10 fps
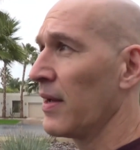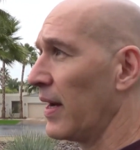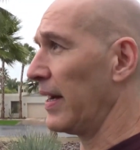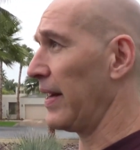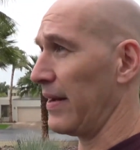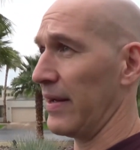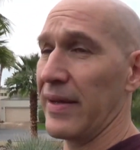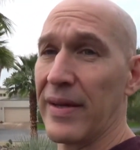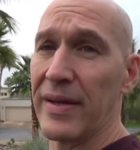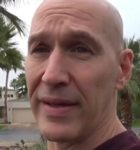
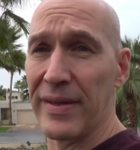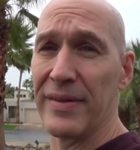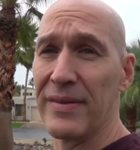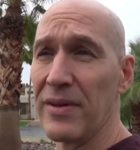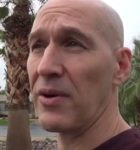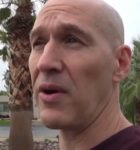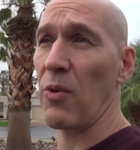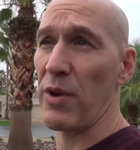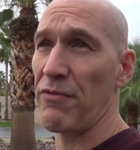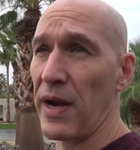Are
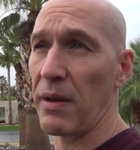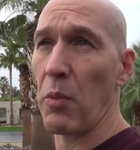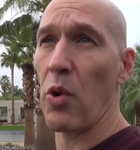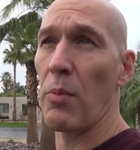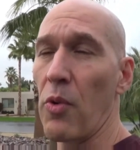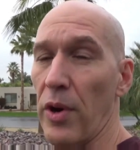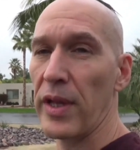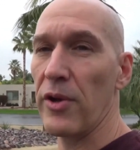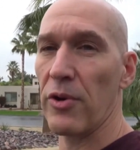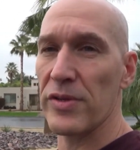we finding more and more
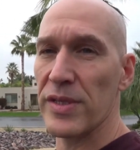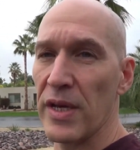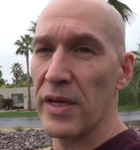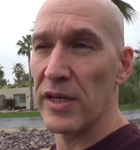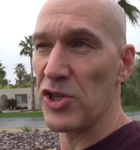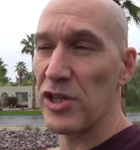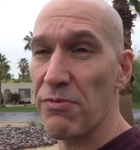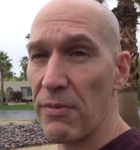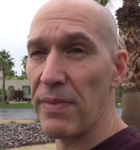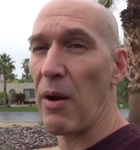cures just
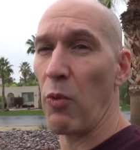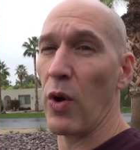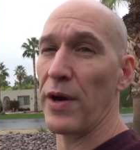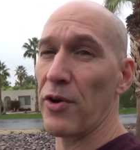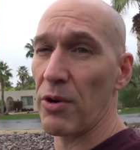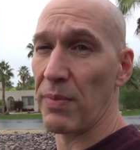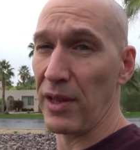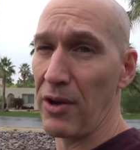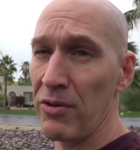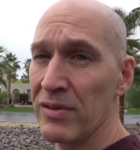from that one herb
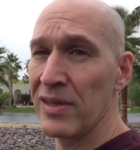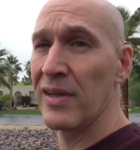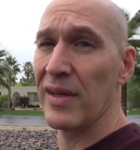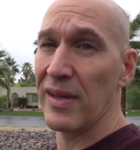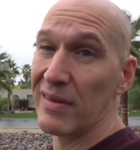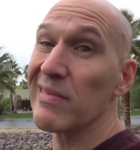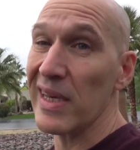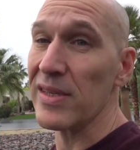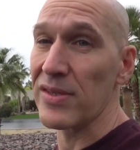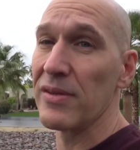alone?
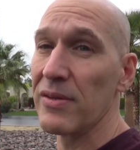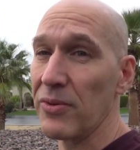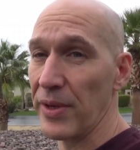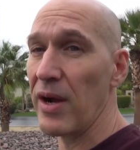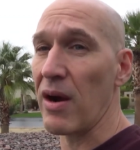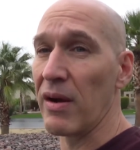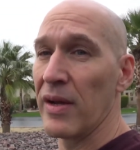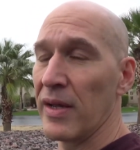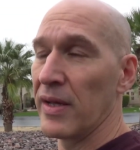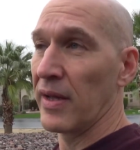Yes, we are.
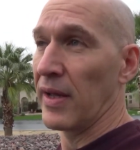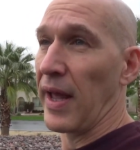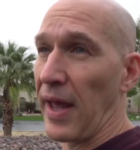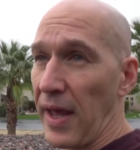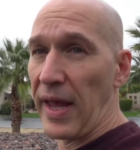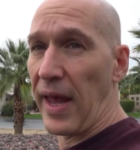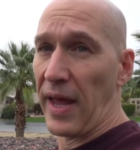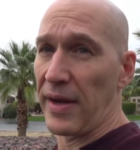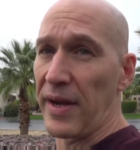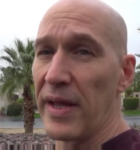
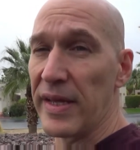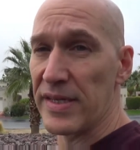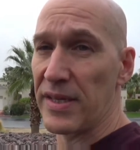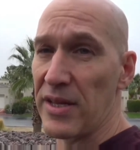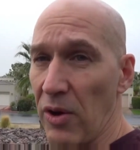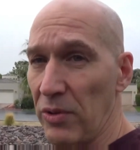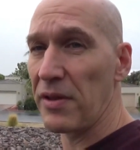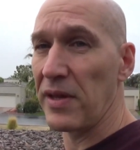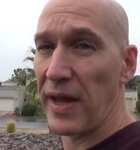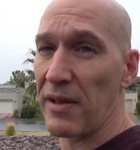And is it the only
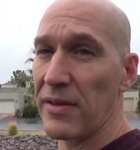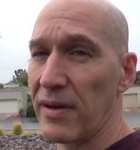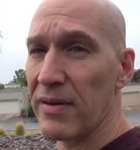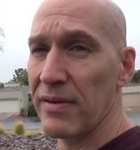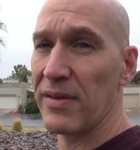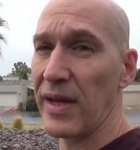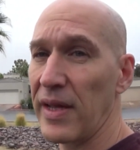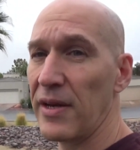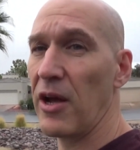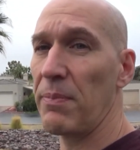thing out there that
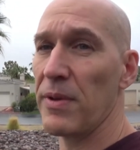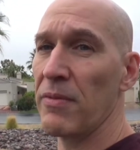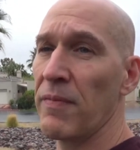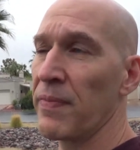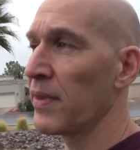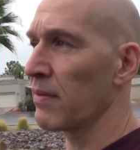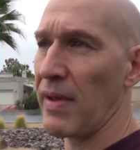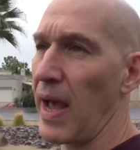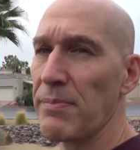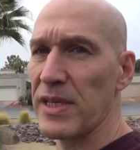can help you?
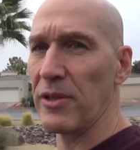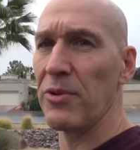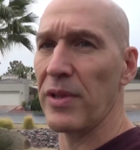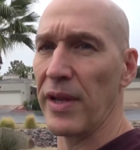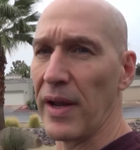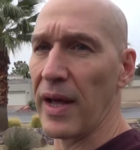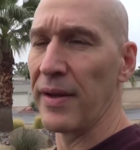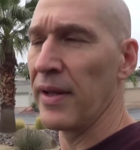Absolutely not.